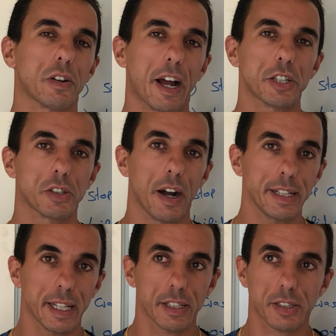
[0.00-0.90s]
crash
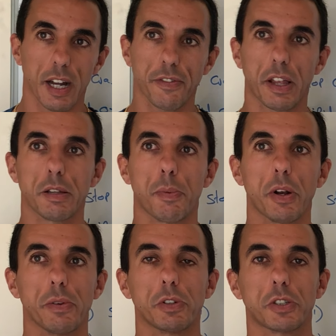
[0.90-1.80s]
dieting and stuff, then the
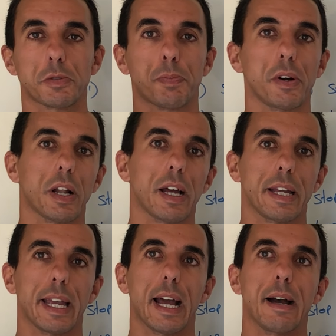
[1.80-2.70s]
body would just put
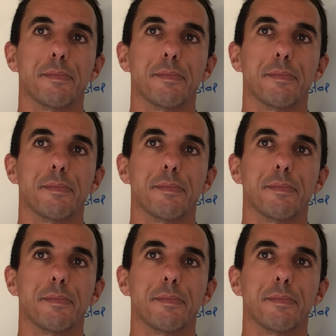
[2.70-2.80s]
a